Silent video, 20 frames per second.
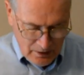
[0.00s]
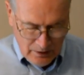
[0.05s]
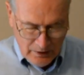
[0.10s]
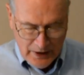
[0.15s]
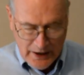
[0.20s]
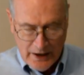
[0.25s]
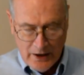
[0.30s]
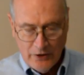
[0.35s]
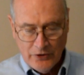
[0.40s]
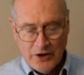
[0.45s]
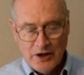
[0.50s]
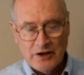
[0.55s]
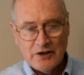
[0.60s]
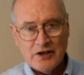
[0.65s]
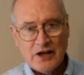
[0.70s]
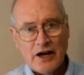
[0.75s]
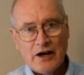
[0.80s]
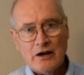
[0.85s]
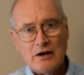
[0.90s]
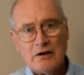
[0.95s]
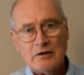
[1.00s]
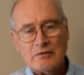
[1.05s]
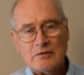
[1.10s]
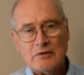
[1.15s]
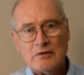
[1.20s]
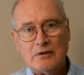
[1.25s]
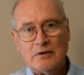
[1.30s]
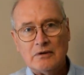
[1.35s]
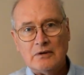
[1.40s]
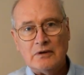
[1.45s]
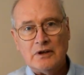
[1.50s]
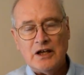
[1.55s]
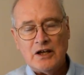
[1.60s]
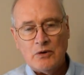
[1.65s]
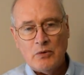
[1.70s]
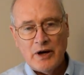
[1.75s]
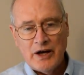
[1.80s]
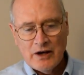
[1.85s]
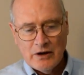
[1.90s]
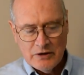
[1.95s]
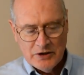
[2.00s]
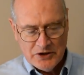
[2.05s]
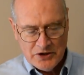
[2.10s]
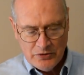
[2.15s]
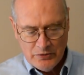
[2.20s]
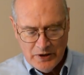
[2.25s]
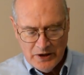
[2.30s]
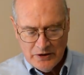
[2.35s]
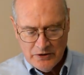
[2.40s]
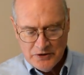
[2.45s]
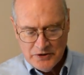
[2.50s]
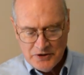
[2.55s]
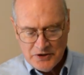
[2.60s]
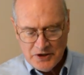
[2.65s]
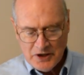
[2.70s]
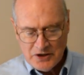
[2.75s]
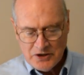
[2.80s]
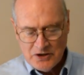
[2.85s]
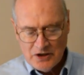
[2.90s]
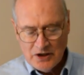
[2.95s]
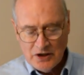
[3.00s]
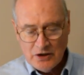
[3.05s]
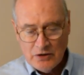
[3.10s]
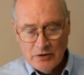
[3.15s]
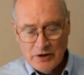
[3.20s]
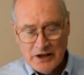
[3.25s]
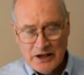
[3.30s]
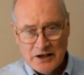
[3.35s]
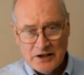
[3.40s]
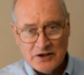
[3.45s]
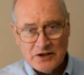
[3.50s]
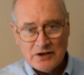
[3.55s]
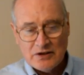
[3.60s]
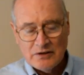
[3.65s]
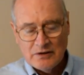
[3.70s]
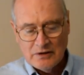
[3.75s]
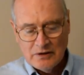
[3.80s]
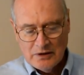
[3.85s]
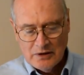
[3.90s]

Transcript: Now the entire equator is 360 degrees,